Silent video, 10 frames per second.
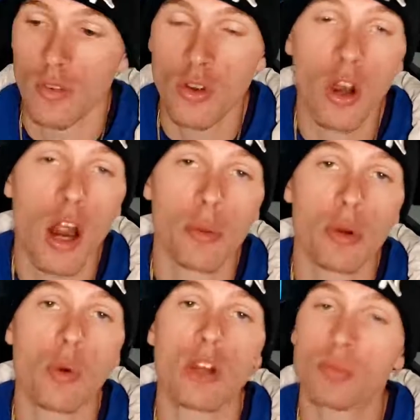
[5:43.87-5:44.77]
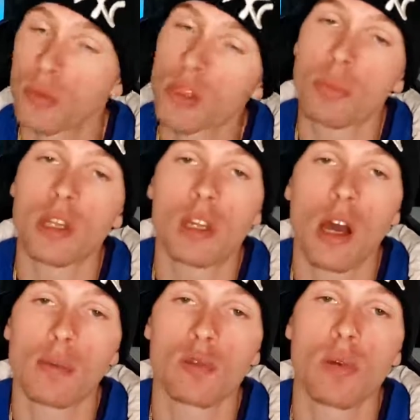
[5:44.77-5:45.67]
If y'all got requests, put them in the
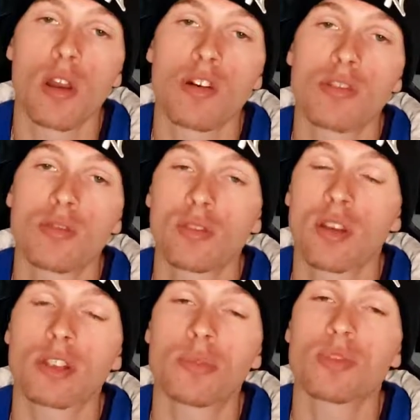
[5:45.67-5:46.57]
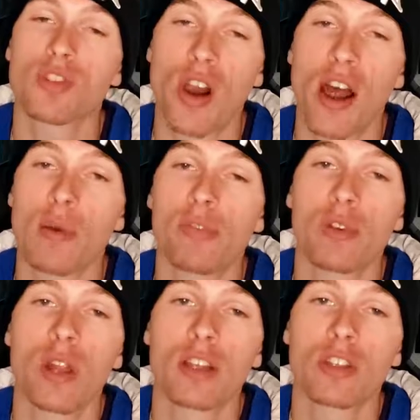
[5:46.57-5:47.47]
comments below and subscribe if
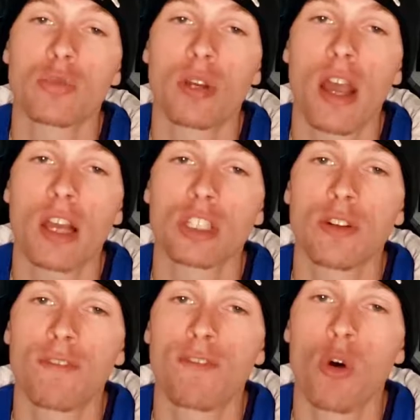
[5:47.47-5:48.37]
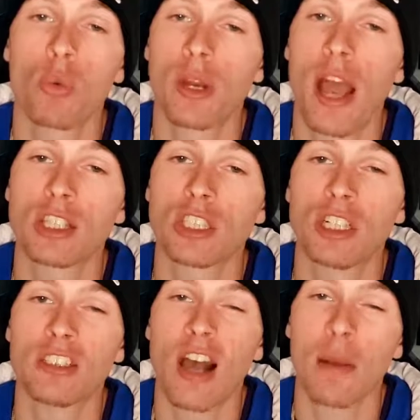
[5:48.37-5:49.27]
you like this reaction. Full reaction
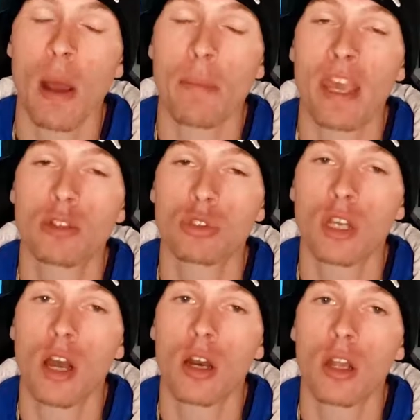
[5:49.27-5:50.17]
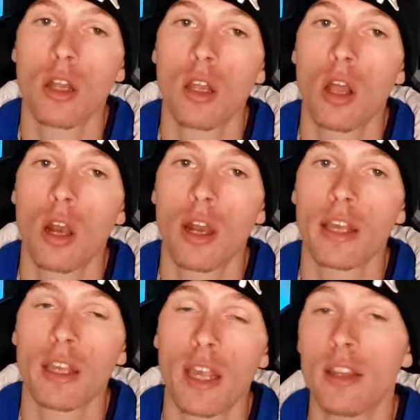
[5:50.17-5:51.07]
is on my Patreon
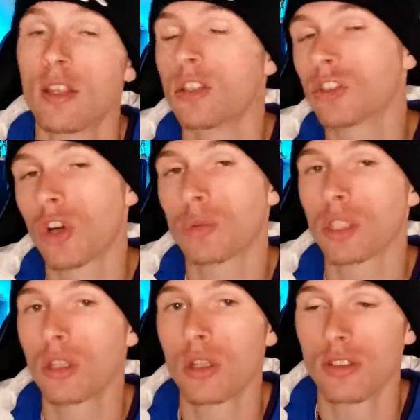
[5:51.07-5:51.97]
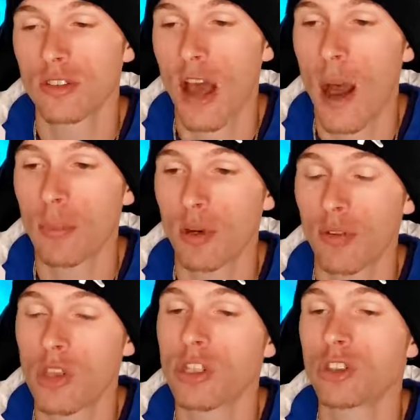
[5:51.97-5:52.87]
link in the description, top
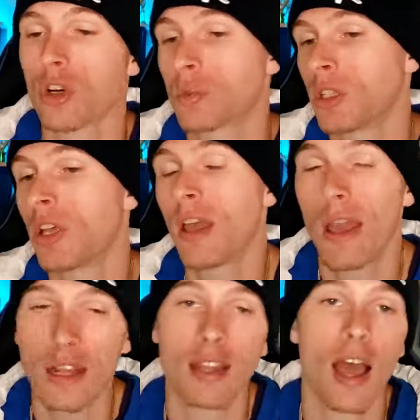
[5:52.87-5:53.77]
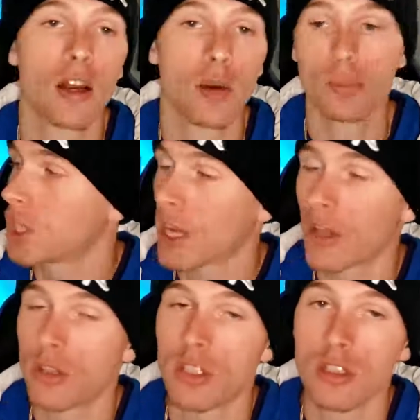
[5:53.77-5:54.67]
of the description. Hit that up. Check
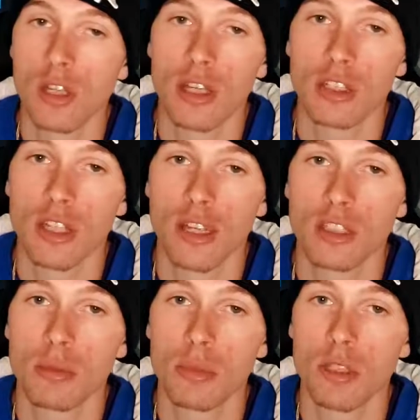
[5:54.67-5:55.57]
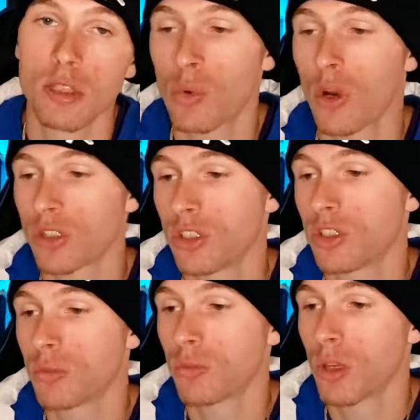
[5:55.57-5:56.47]
out these links next to me if you want to see
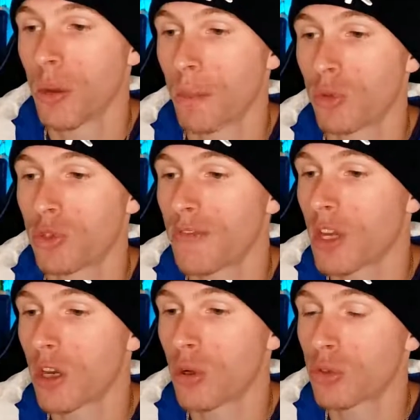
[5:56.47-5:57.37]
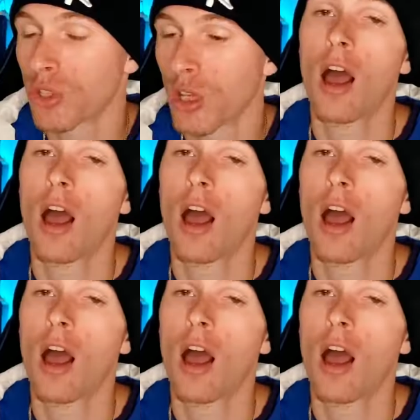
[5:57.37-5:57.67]
some music videos.